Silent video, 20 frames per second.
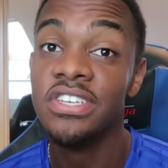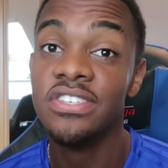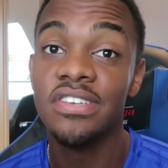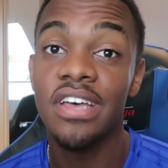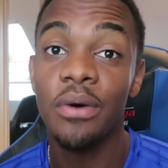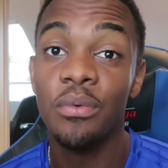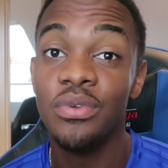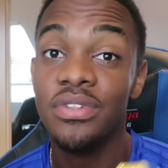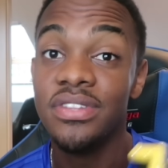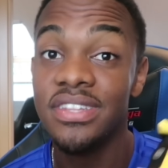
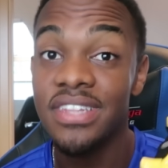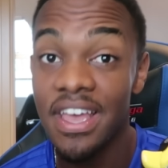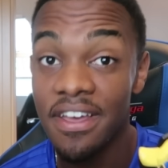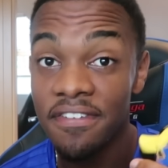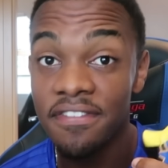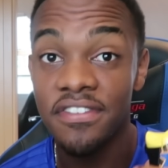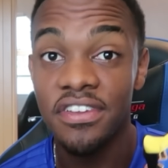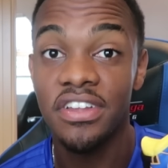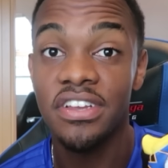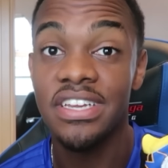So I would
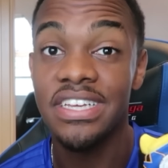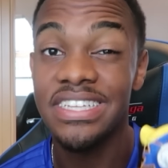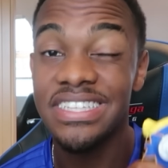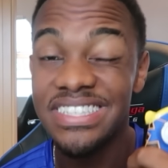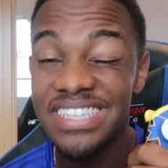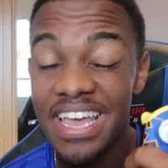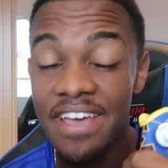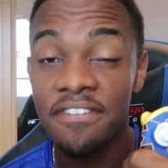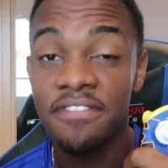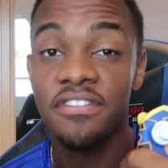
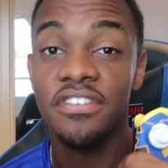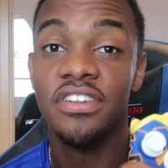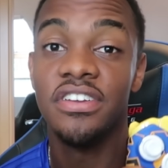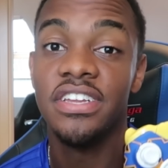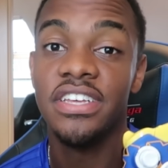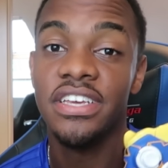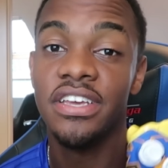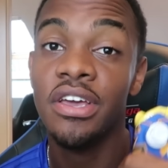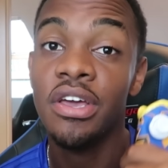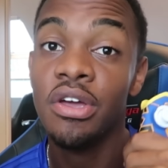
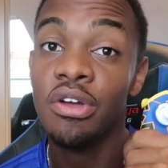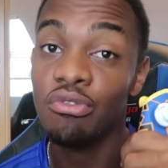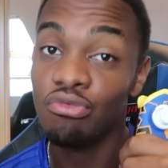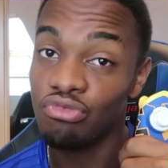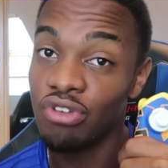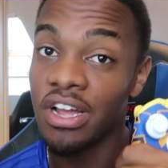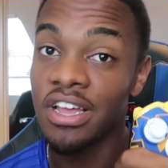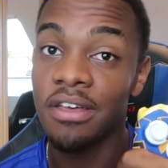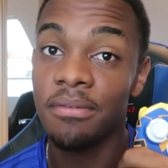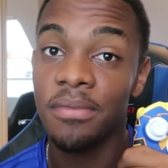definitely
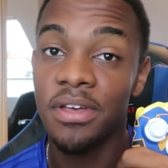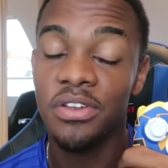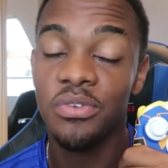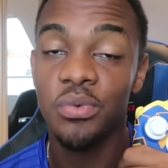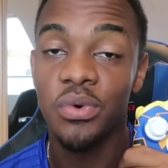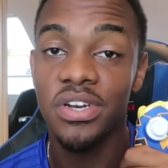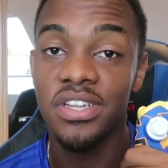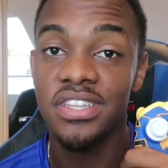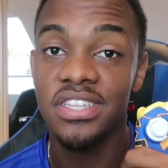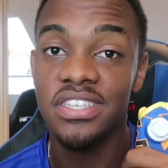recommend
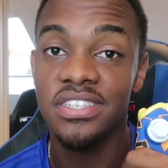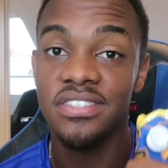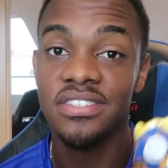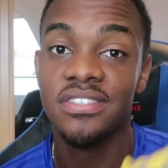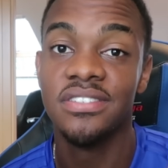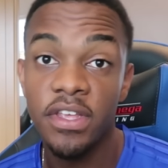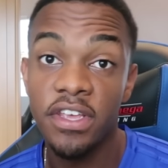one of these.